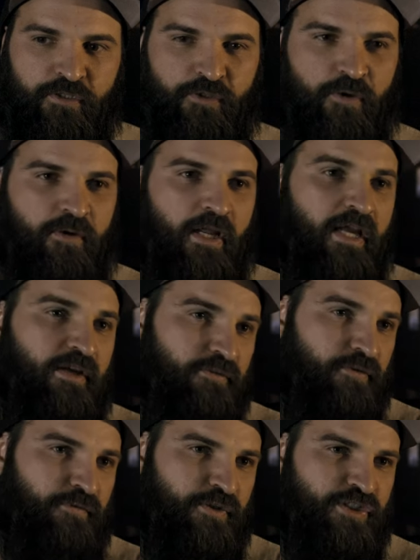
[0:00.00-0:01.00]
You know, like
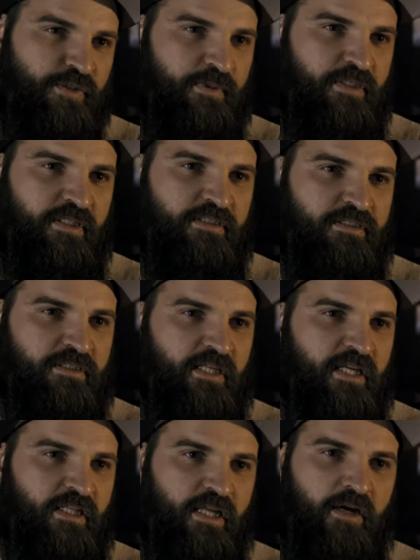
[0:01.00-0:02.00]
every fisherman needs to
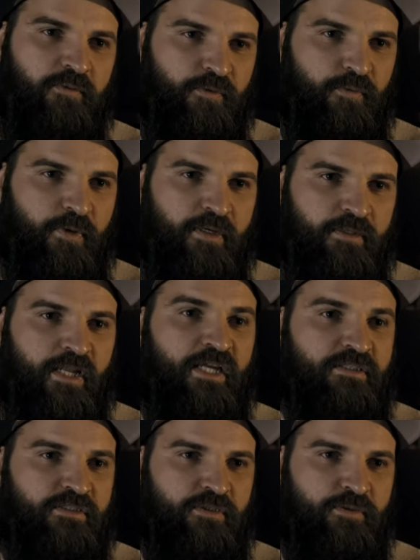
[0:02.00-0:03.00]
get down with the way
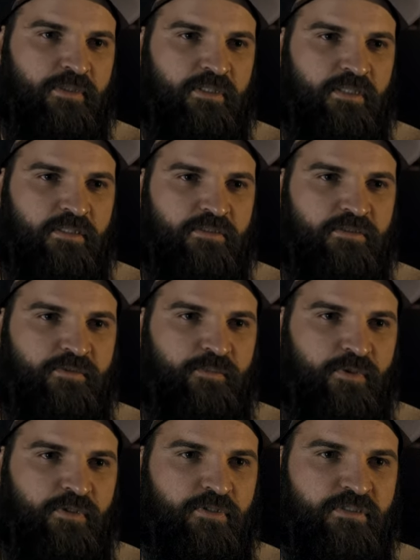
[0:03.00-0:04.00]
Nate's doing things
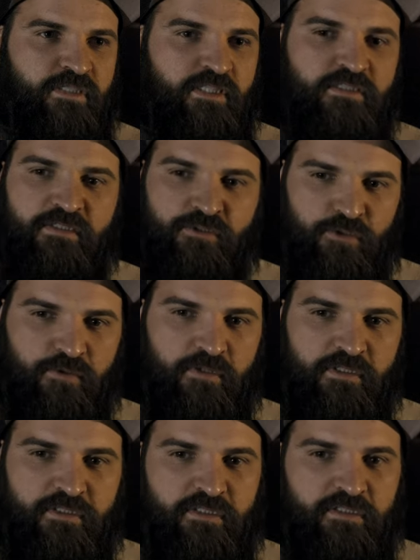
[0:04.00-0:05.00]
because he's
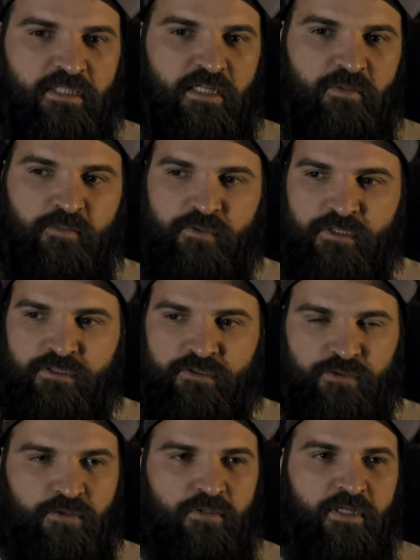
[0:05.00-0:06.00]
truly sustainable. He's
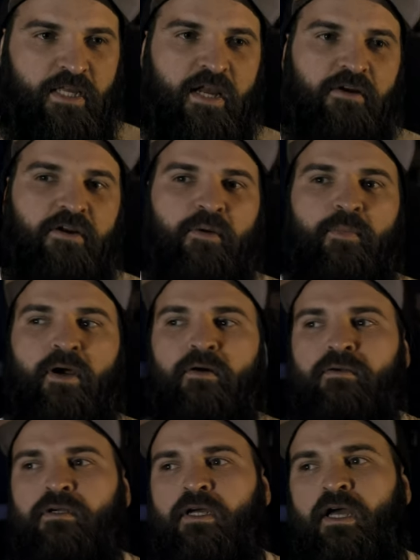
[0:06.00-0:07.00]
truly caring
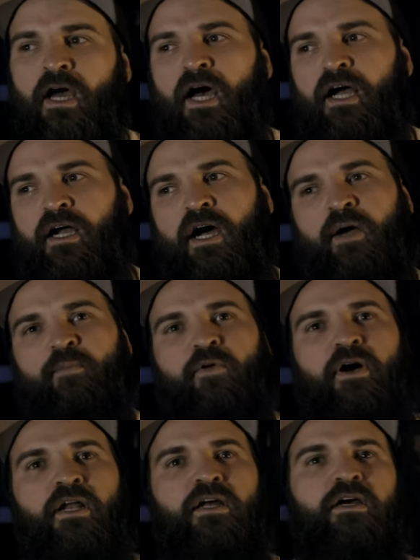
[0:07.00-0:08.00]
about our kai
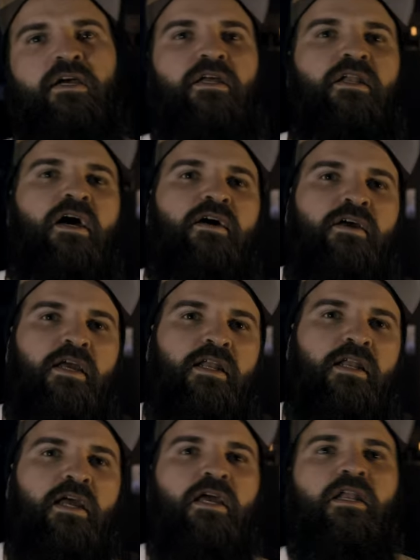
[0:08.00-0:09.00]
moana and
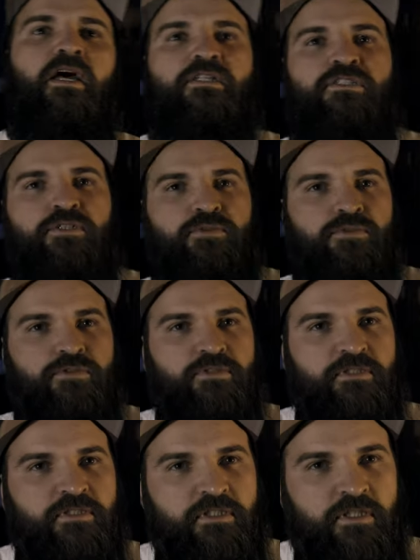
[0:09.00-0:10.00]
our
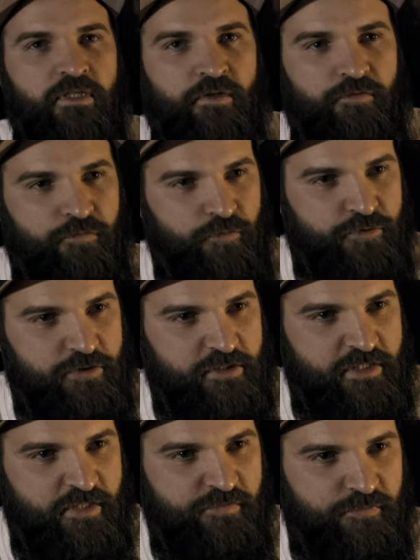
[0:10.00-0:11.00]
children's future
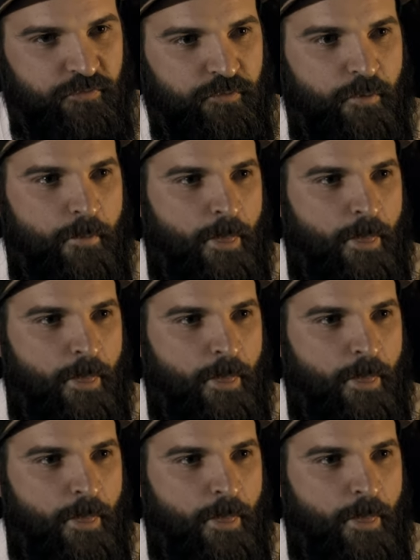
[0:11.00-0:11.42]
seafood.